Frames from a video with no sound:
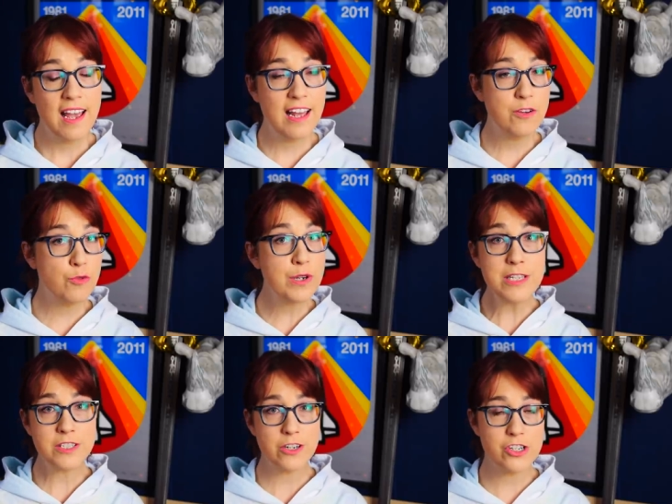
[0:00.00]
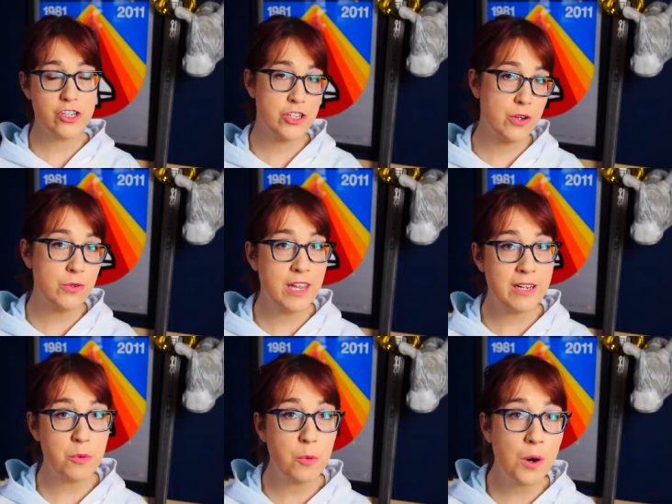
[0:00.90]
and research showed that
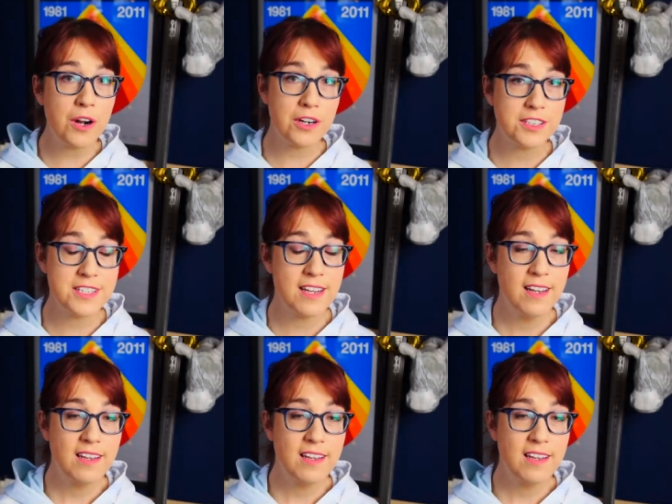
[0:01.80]
it worked.